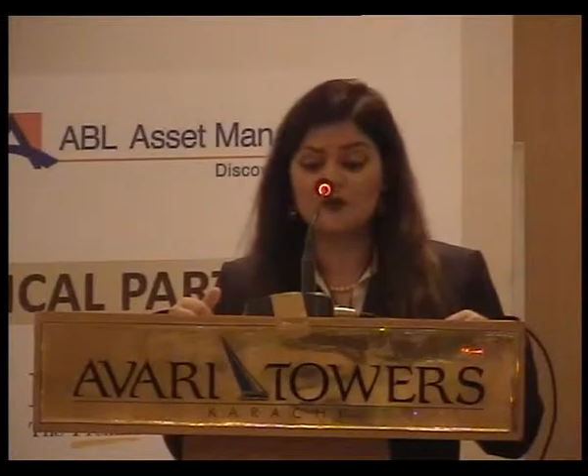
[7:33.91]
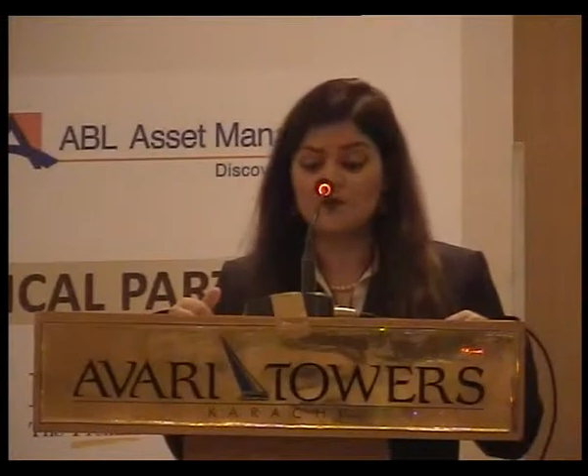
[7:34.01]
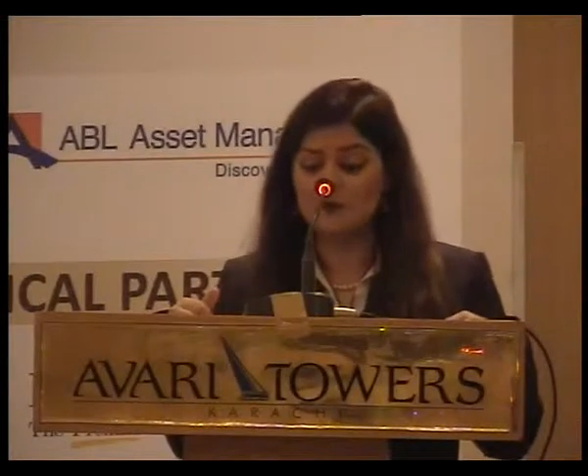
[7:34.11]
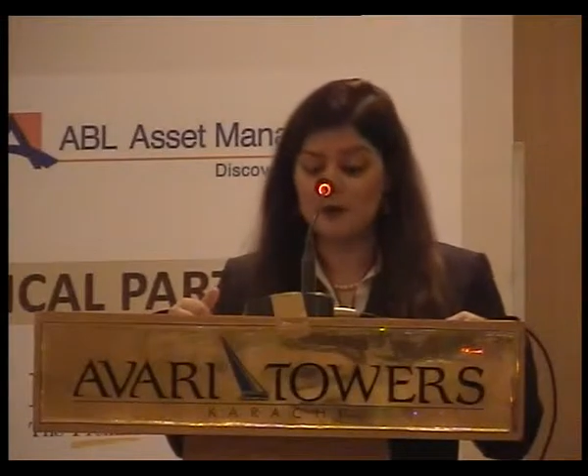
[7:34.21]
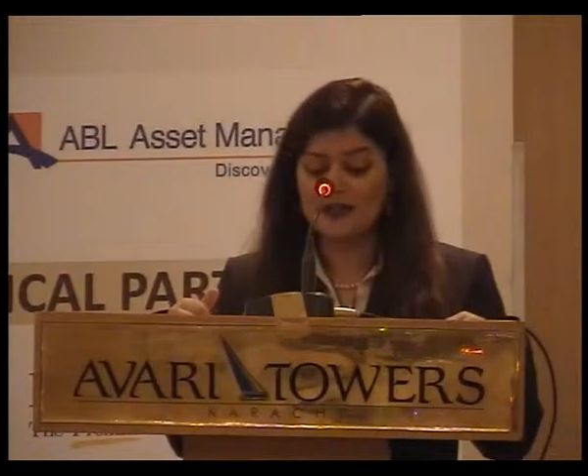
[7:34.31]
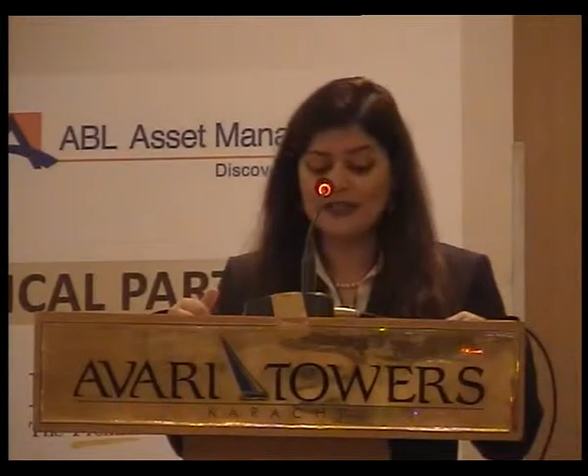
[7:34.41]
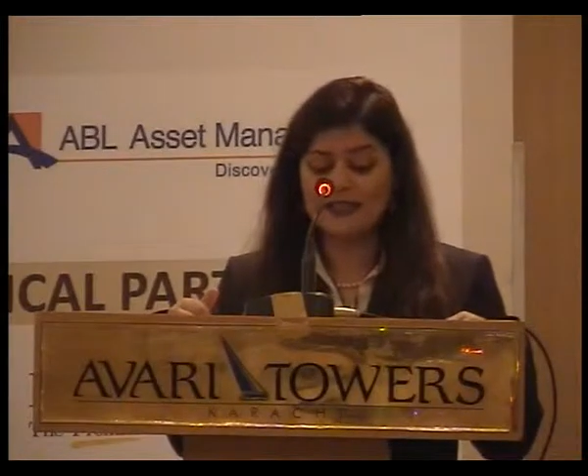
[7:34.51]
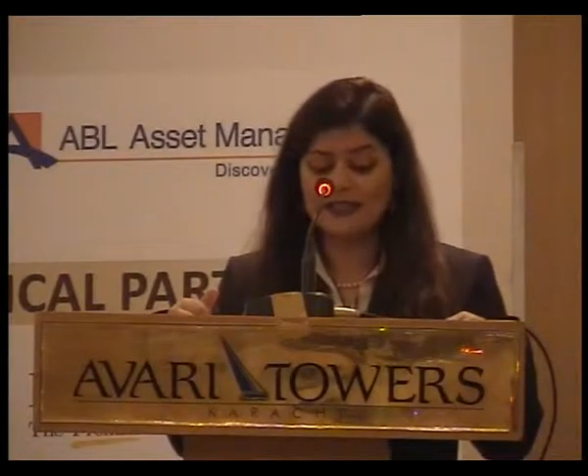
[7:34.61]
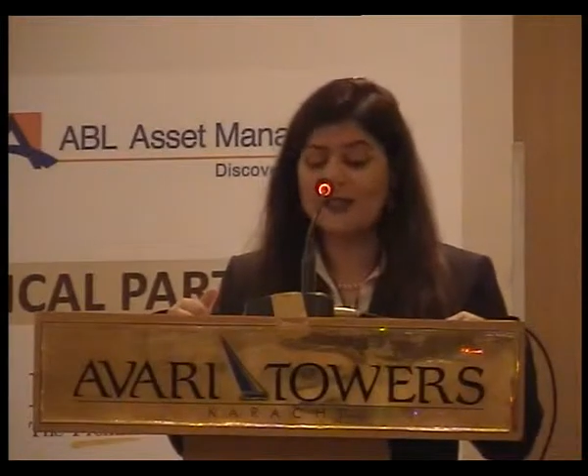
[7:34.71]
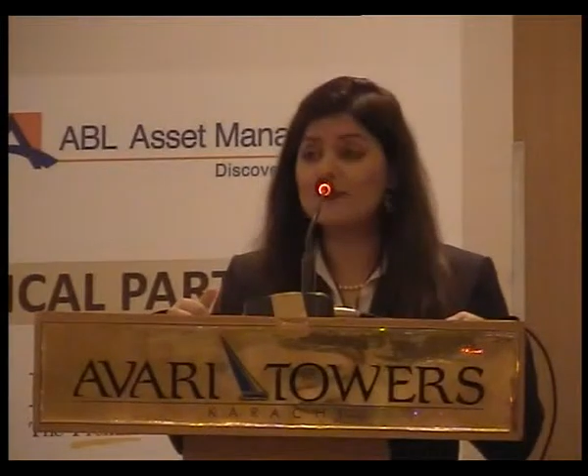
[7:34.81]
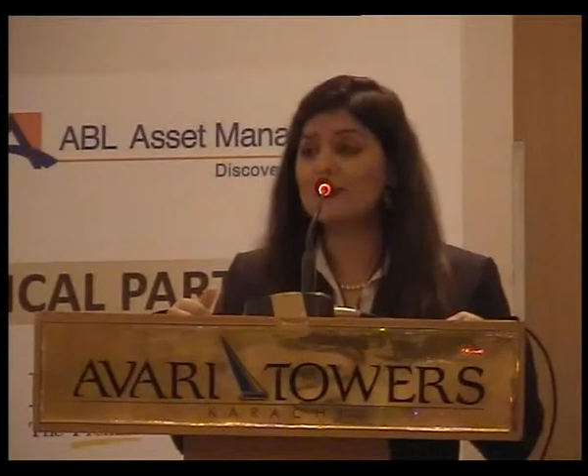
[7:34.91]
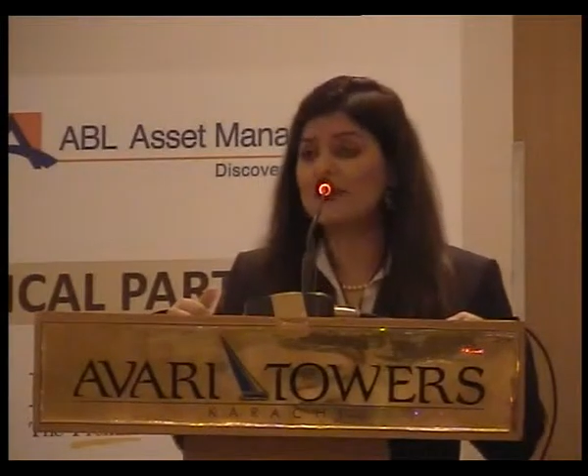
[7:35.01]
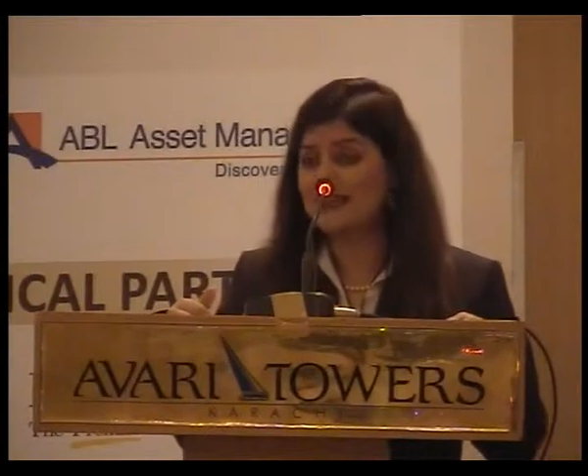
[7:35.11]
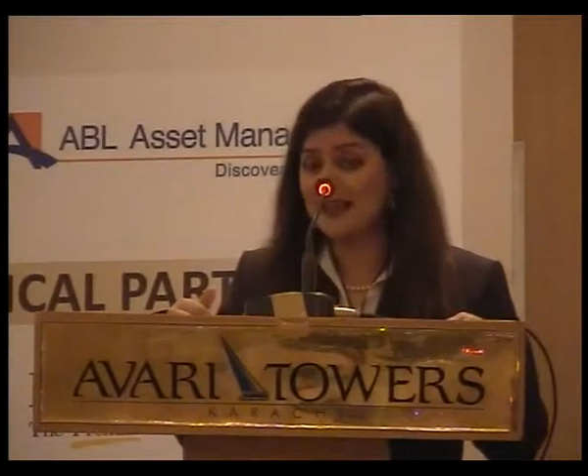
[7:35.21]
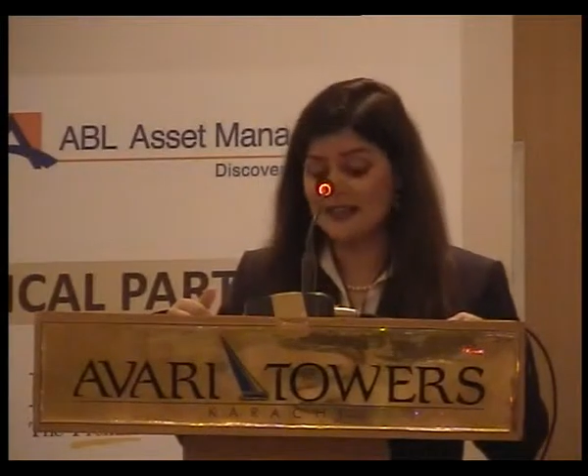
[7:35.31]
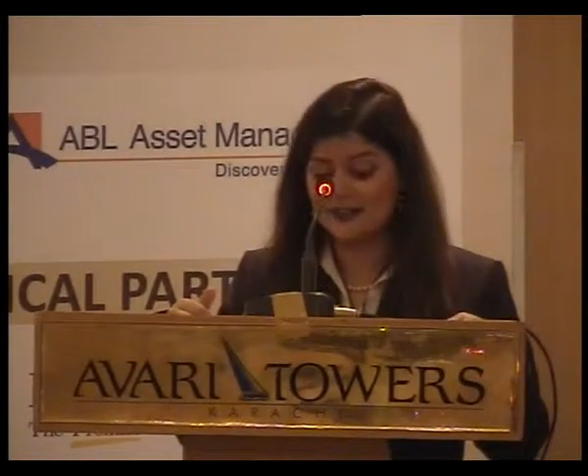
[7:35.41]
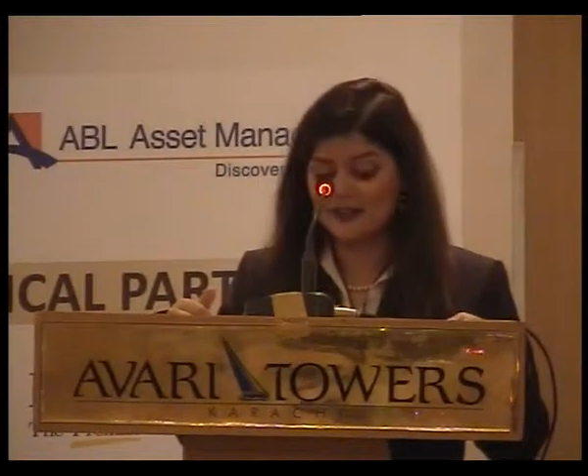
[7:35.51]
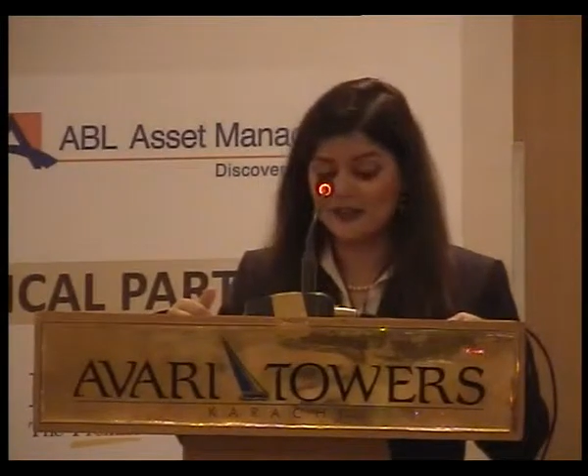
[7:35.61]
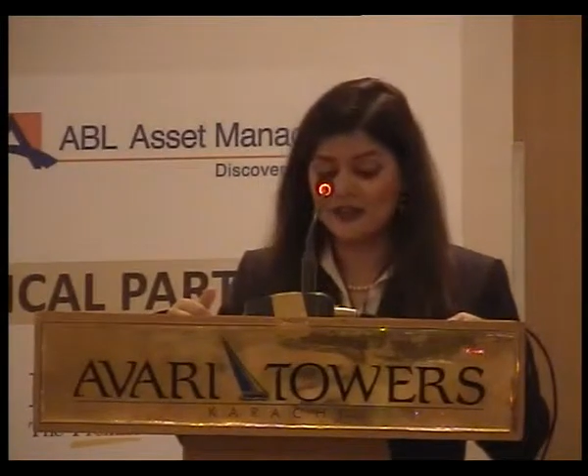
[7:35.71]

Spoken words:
to 14%